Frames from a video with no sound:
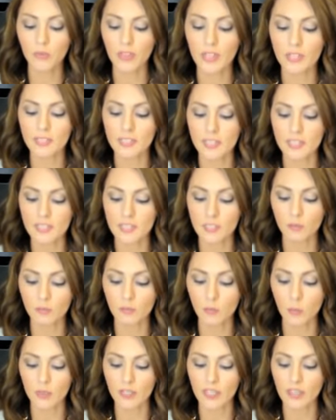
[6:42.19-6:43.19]
This is the
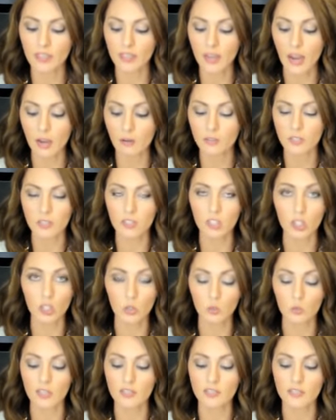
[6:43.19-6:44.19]
40,000
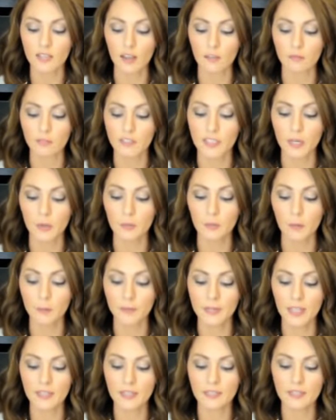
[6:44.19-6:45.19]
units of
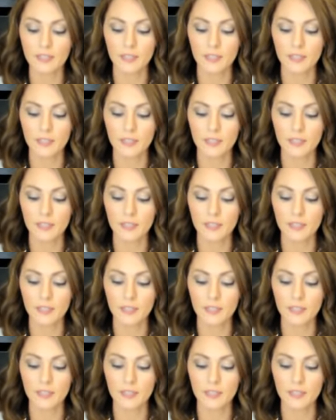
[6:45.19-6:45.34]
Serrapeptase.